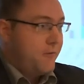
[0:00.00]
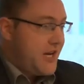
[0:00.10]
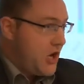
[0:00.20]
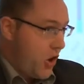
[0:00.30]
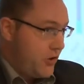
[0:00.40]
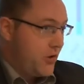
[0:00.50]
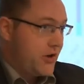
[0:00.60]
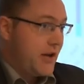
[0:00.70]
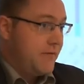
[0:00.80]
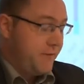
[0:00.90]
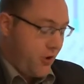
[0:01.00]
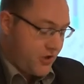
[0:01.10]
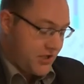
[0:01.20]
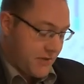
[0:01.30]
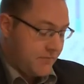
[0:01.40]

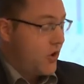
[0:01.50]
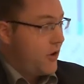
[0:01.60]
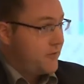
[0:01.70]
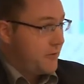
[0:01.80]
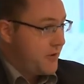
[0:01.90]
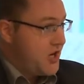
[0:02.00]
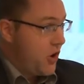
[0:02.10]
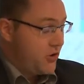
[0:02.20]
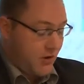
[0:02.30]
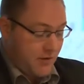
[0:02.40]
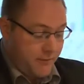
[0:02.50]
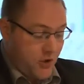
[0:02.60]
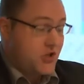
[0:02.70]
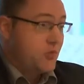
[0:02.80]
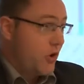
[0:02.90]
330 of the
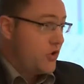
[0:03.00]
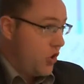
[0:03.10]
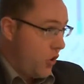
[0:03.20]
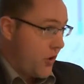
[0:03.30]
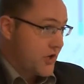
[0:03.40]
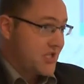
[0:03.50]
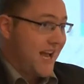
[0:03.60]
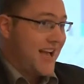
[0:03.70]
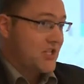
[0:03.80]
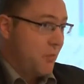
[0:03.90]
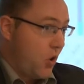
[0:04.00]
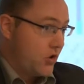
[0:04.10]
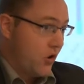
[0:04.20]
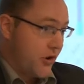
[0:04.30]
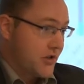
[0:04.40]
331 coins are small
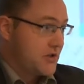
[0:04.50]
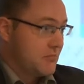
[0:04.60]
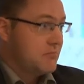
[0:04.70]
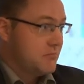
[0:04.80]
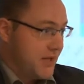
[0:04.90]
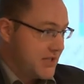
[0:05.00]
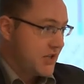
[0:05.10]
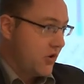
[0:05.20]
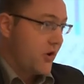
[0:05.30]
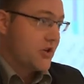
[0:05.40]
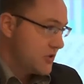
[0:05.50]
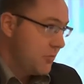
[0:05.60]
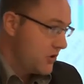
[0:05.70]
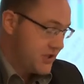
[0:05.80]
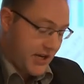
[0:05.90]
coins, petty coins,
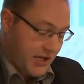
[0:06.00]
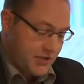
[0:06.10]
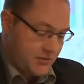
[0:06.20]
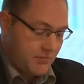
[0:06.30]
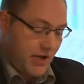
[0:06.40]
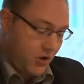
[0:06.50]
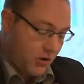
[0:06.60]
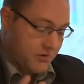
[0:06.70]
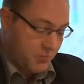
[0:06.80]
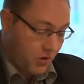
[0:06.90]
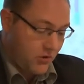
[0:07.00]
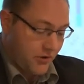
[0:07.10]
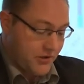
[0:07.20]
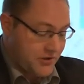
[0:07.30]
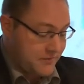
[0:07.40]
small change. I call them small
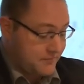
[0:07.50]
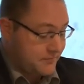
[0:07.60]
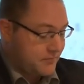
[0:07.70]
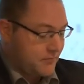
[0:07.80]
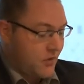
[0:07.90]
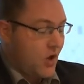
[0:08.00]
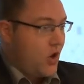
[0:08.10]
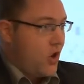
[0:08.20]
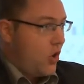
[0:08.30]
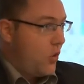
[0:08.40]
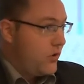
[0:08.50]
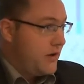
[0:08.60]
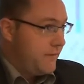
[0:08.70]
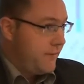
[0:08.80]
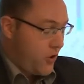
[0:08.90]
coins.
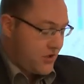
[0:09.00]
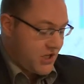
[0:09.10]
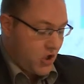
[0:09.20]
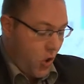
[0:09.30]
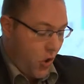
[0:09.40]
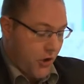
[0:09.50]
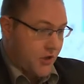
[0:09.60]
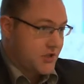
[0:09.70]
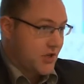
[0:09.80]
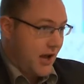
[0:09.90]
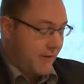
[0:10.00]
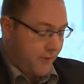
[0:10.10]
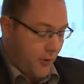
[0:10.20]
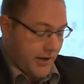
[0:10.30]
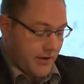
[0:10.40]
Only 30 coins are
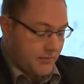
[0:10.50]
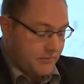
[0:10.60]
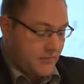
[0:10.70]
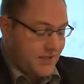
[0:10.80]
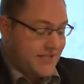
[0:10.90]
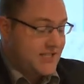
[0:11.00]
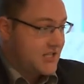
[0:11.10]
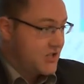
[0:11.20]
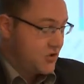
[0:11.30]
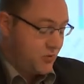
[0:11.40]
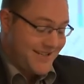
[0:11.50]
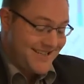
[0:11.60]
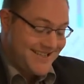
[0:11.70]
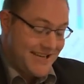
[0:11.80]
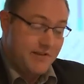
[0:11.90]
foreign. This is
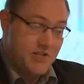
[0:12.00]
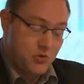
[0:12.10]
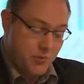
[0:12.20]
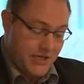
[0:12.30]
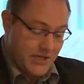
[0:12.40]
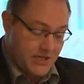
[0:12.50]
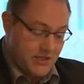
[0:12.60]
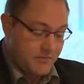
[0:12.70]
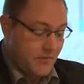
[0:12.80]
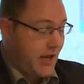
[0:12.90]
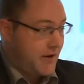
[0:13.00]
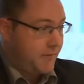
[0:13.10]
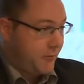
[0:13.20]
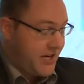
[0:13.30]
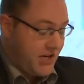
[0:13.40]
27 Swedish and
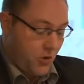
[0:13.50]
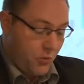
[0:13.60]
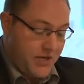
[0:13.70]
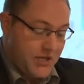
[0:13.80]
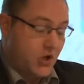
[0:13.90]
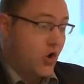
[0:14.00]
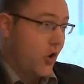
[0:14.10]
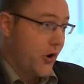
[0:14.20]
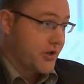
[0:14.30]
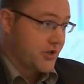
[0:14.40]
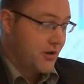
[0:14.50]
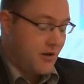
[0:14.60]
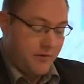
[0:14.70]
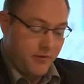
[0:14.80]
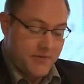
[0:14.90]
3 Norwegian coins
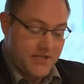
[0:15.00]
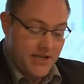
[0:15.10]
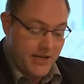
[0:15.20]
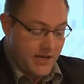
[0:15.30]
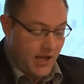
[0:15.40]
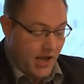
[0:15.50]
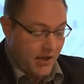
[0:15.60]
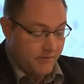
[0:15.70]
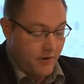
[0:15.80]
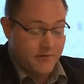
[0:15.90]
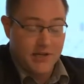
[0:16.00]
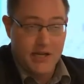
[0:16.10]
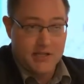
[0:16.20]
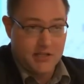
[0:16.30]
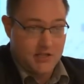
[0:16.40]
from the second half of the
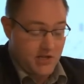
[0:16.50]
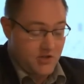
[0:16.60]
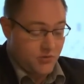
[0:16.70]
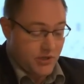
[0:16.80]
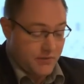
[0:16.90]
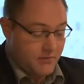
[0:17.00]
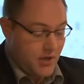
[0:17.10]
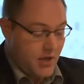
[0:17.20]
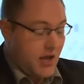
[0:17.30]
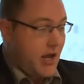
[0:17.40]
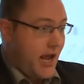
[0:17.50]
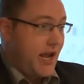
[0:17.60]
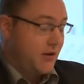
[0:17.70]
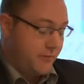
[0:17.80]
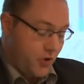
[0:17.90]
19th century
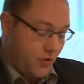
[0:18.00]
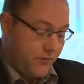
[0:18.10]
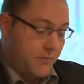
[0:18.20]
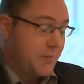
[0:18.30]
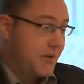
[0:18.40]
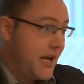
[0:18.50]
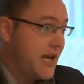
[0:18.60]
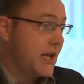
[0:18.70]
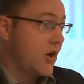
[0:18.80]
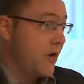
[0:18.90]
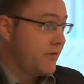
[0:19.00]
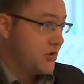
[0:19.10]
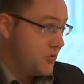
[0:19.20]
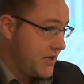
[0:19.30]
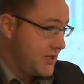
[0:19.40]
and a few from the beginning of the
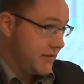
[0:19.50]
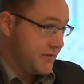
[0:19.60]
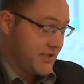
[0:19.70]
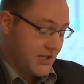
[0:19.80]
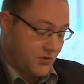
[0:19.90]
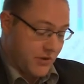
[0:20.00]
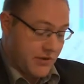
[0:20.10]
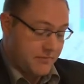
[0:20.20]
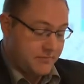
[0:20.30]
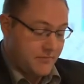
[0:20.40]
20th century.